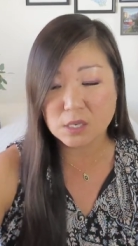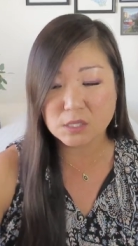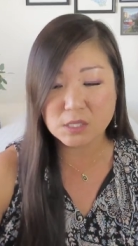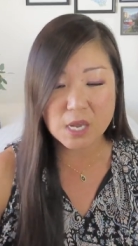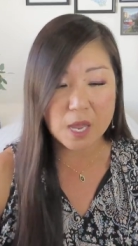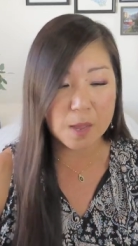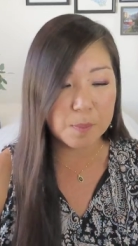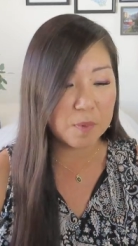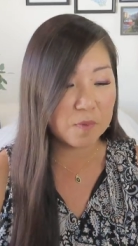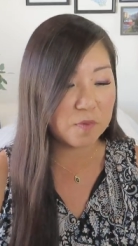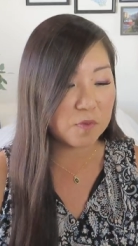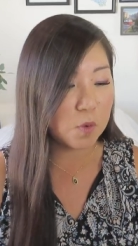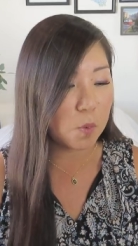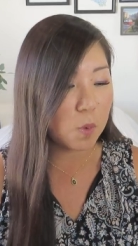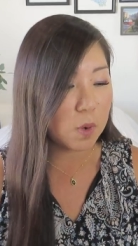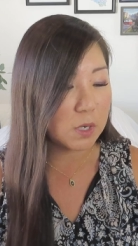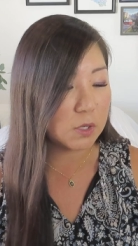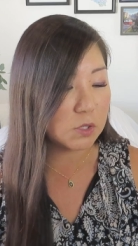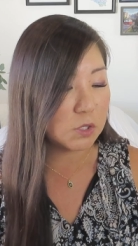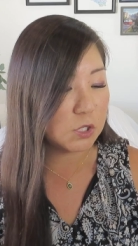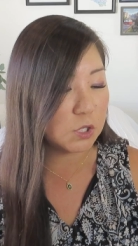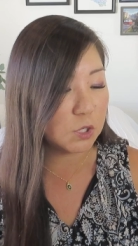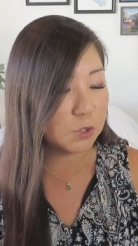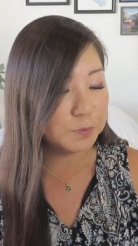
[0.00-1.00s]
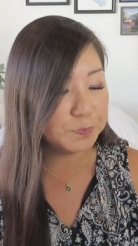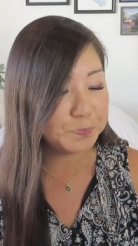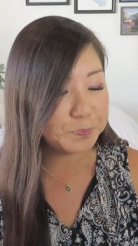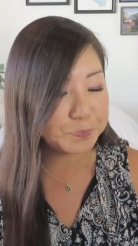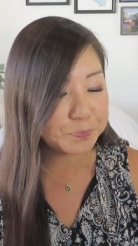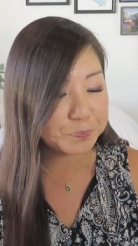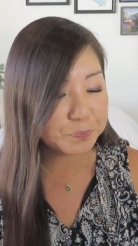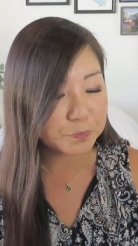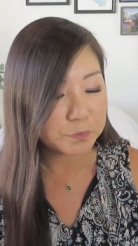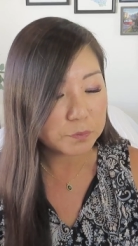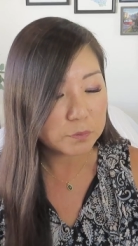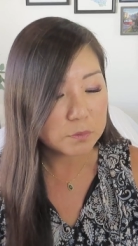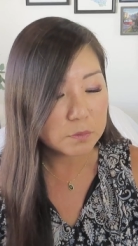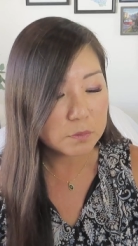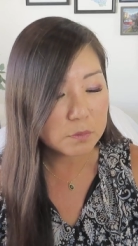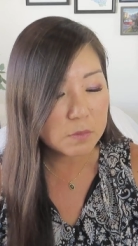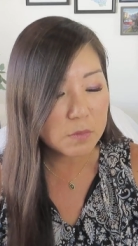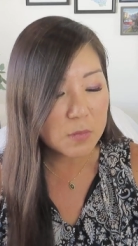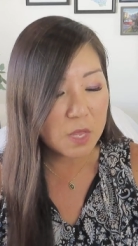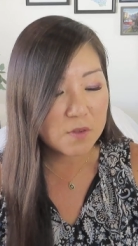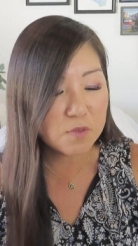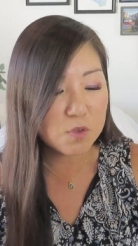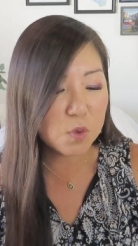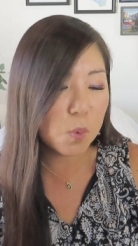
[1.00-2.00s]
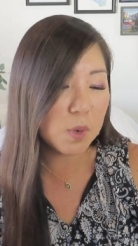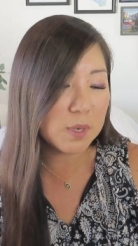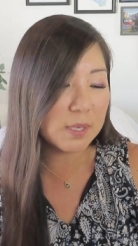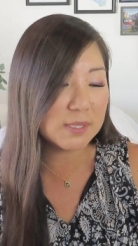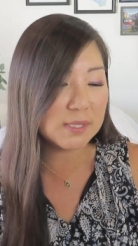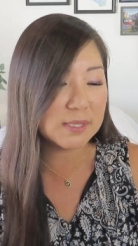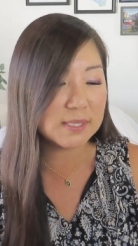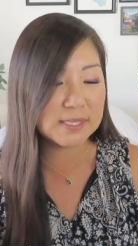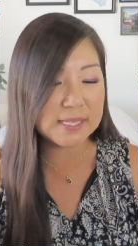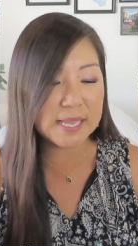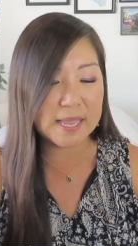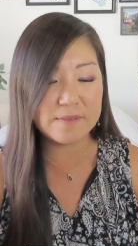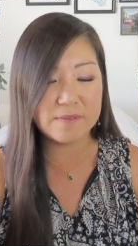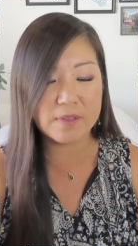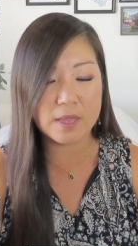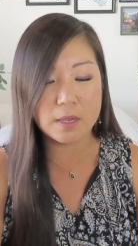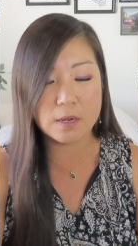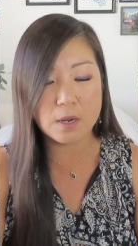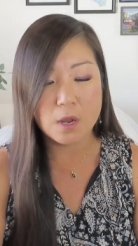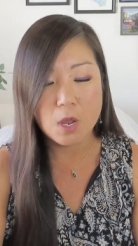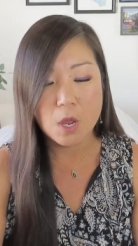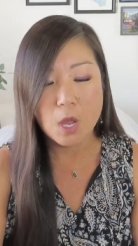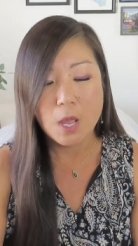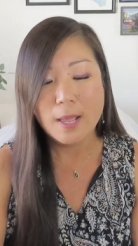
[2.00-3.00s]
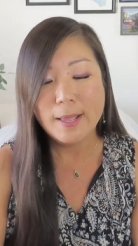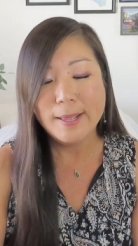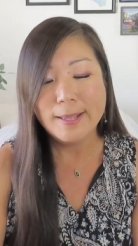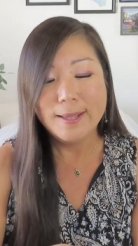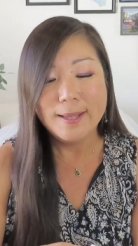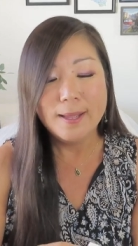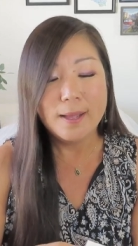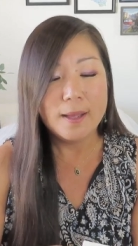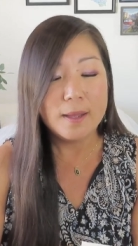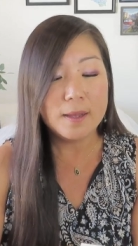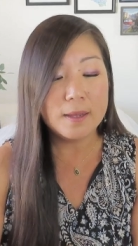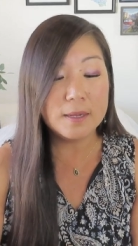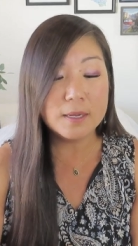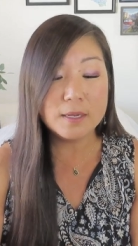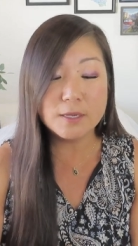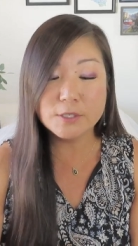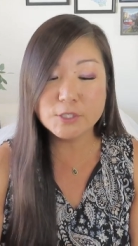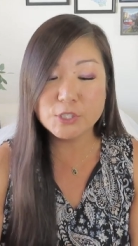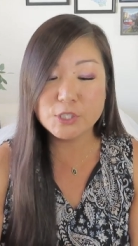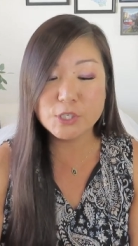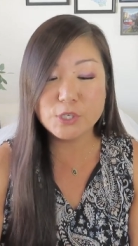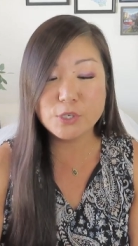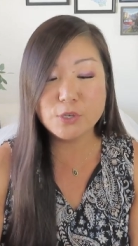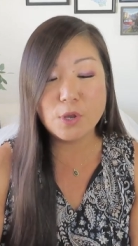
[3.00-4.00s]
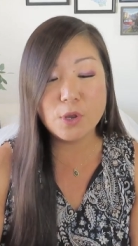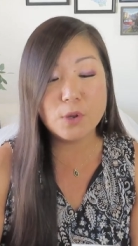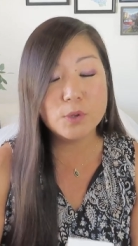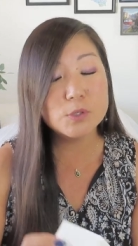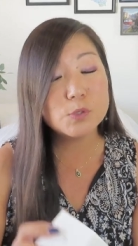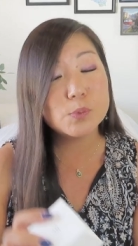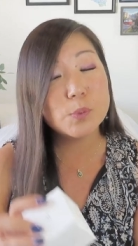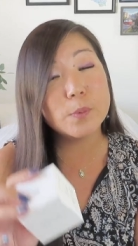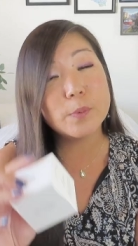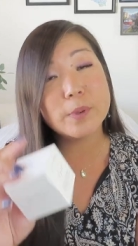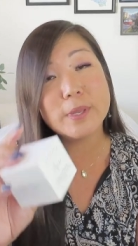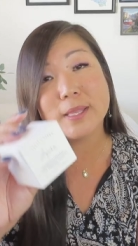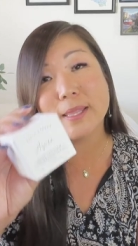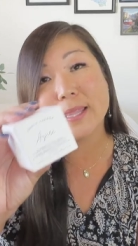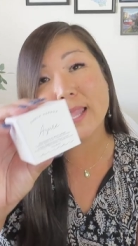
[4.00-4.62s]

on top if you wanted to, if you wanted to save it. Oh, she knows what we